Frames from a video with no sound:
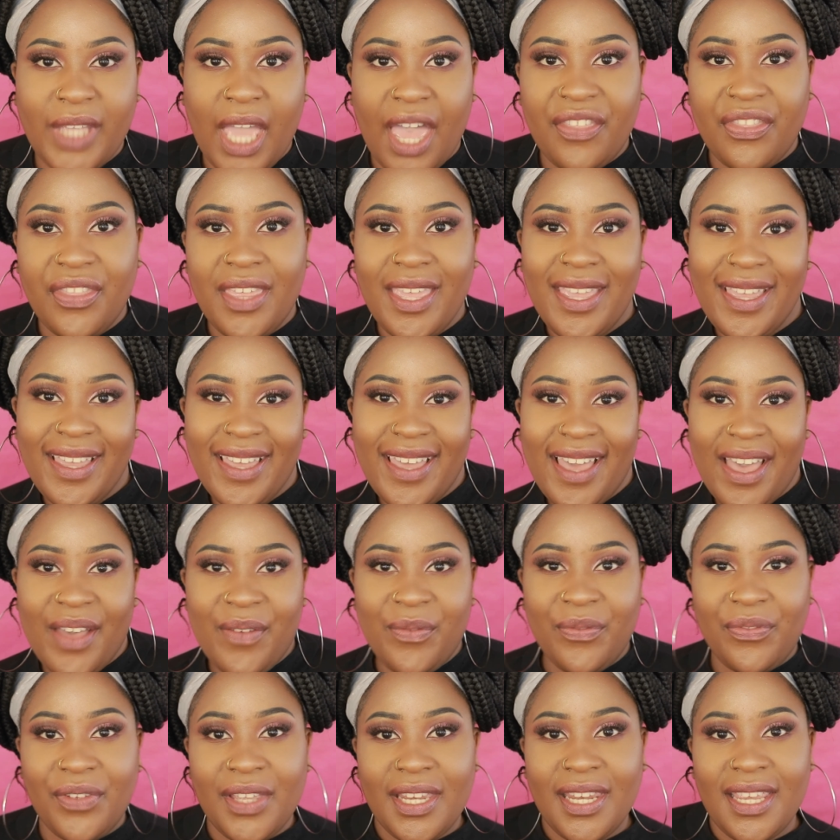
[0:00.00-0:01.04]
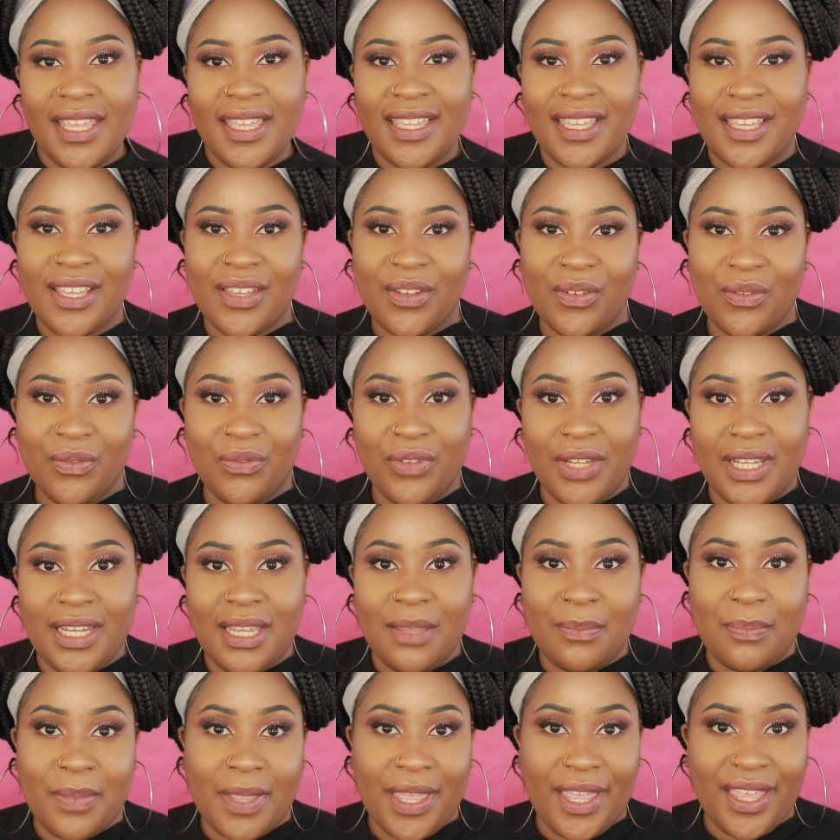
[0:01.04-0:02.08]
I think I'm feeling
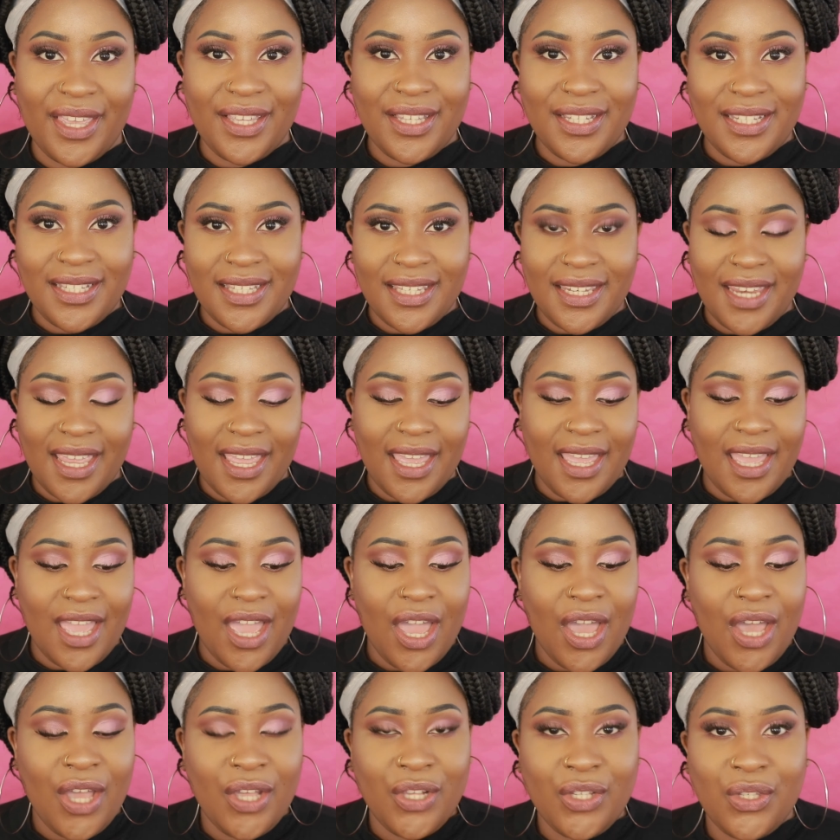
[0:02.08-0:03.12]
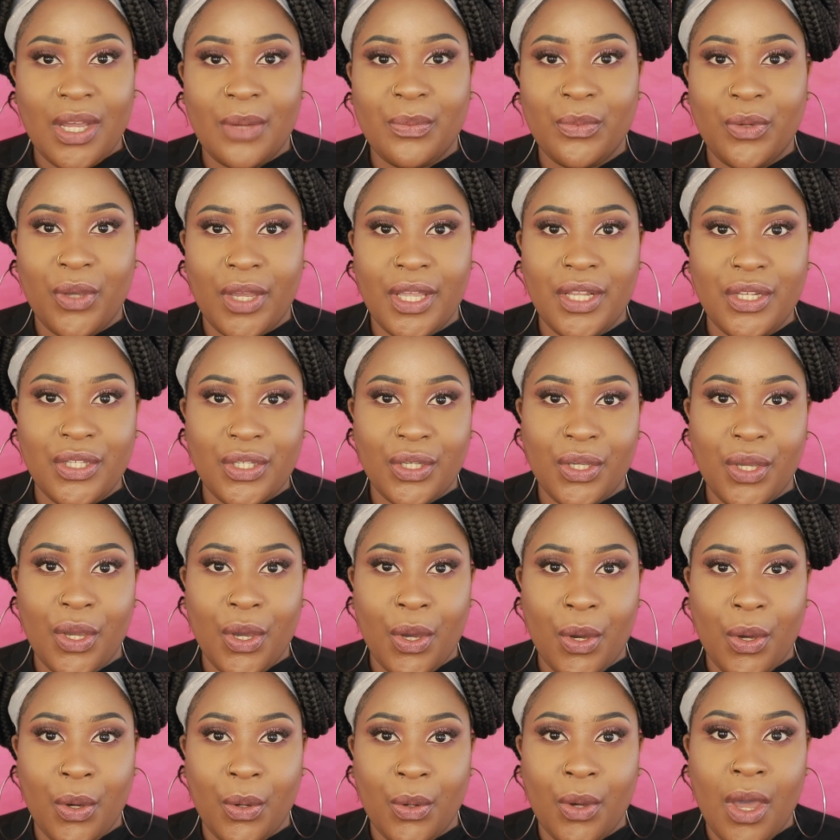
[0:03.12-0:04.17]
really pink today, so I'm going to
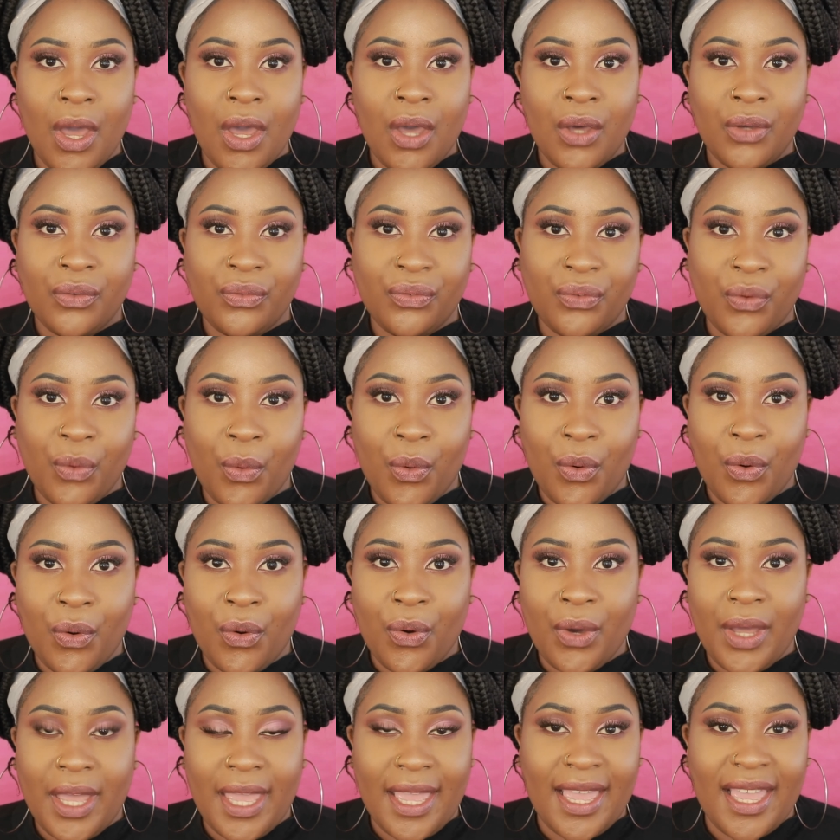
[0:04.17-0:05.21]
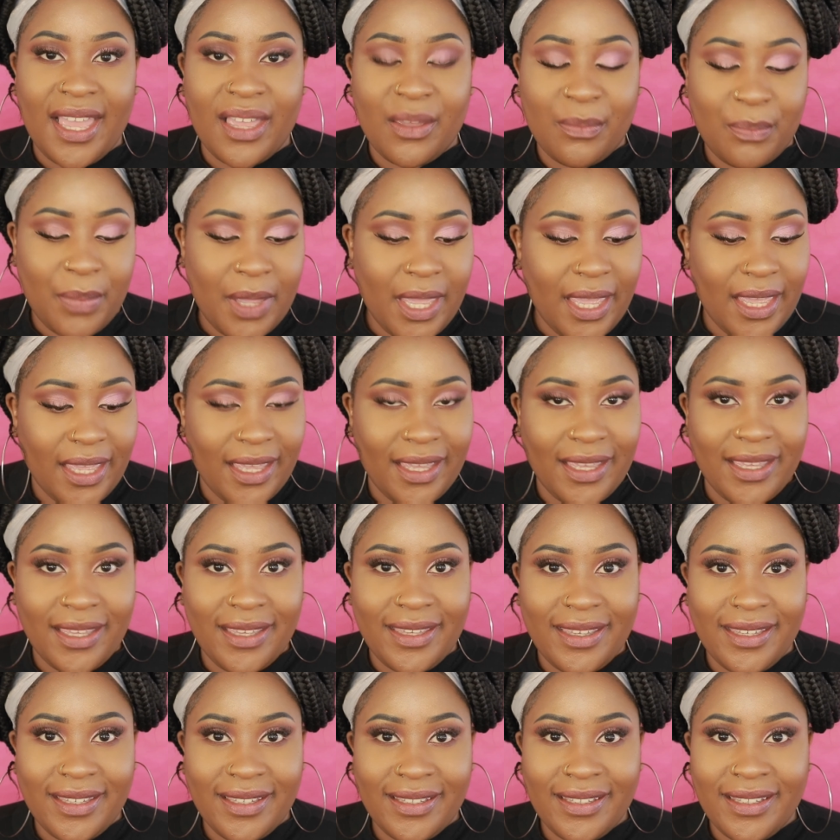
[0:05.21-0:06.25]
go for a pink
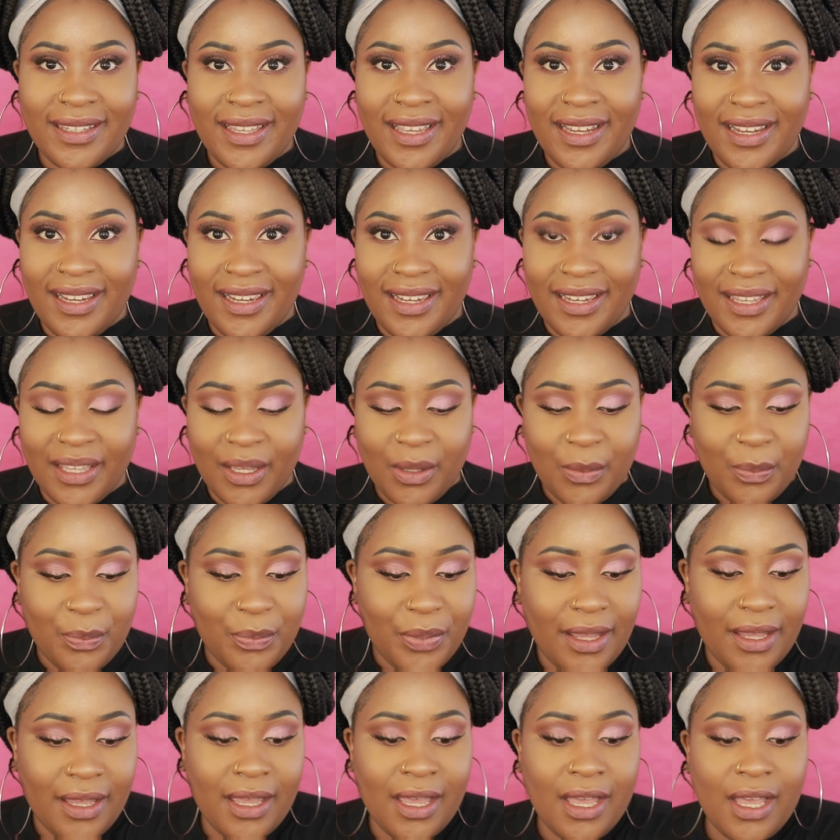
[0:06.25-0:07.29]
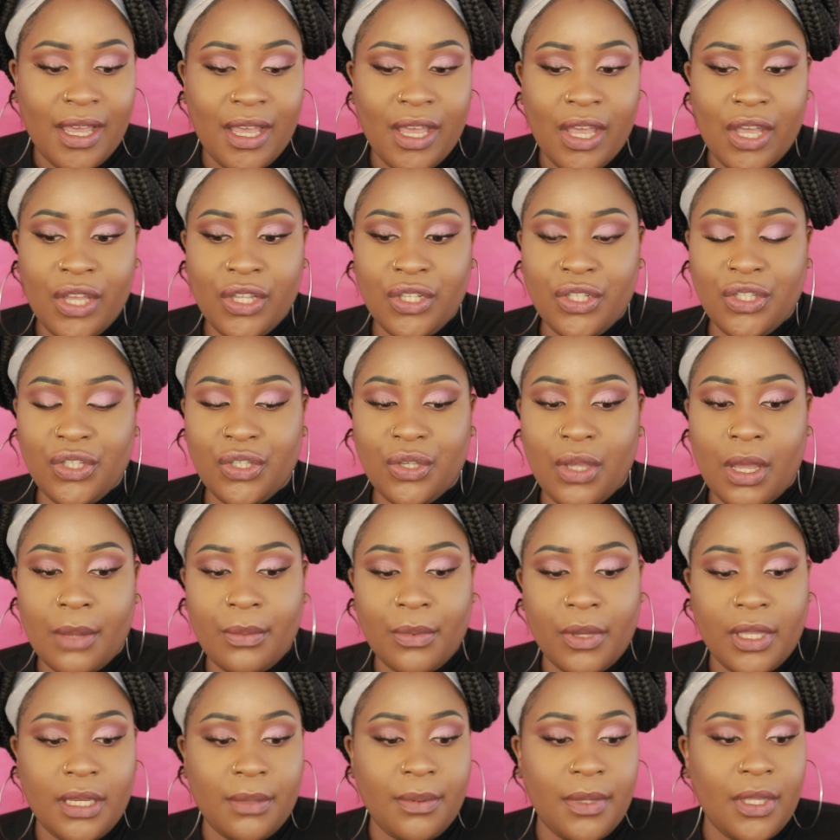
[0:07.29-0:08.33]
lip. So I'm
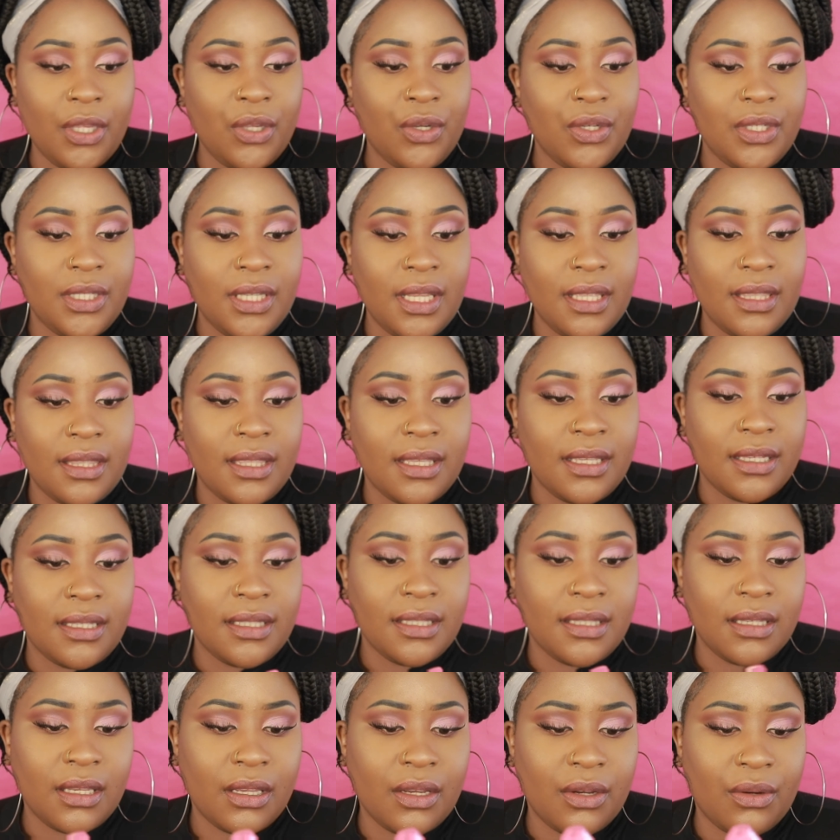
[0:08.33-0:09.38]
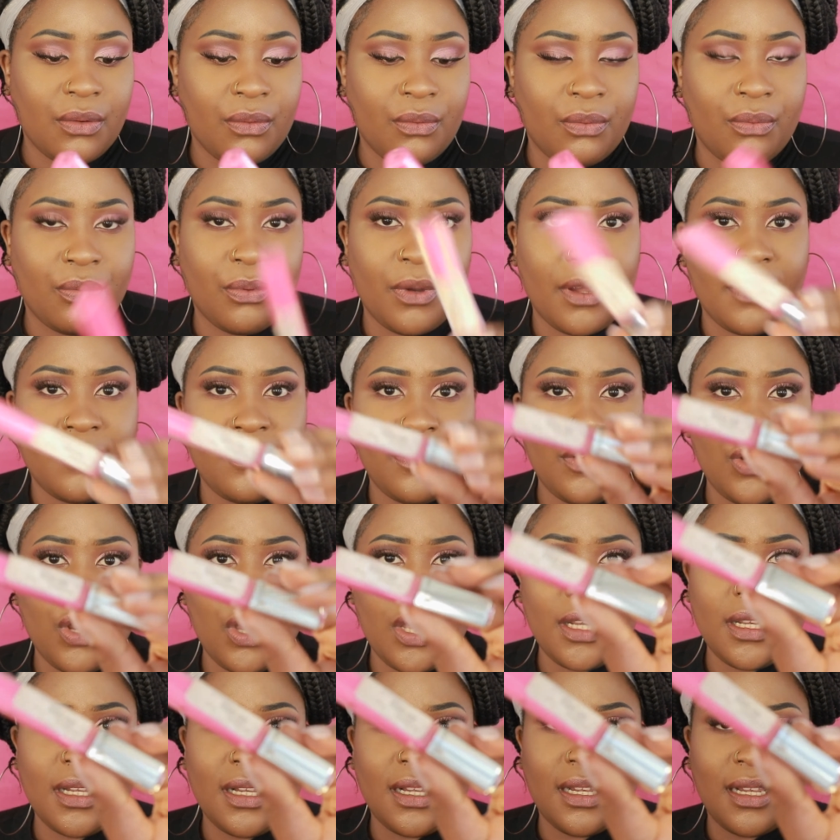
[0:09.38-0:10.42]
going to be using this
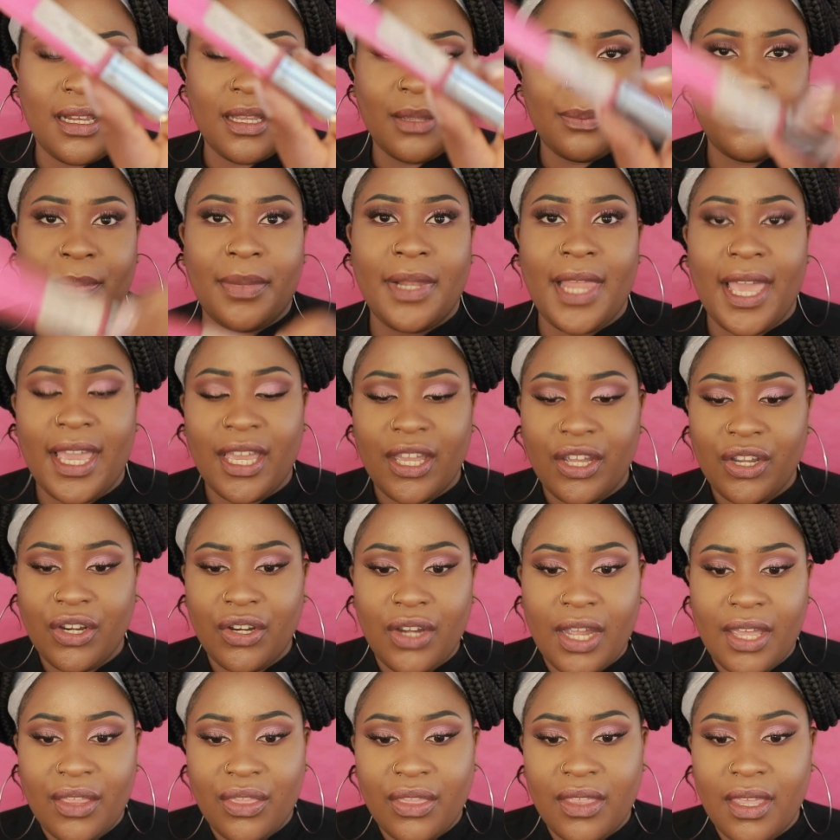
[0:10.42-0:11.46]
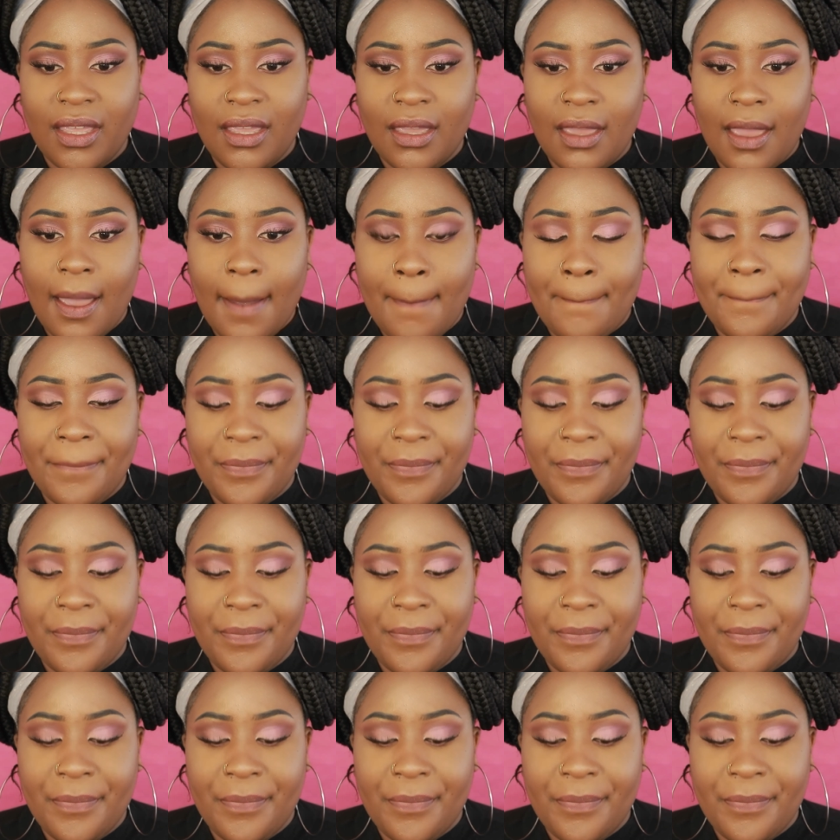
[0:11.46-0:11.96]
Revlon lip lacquer, I think,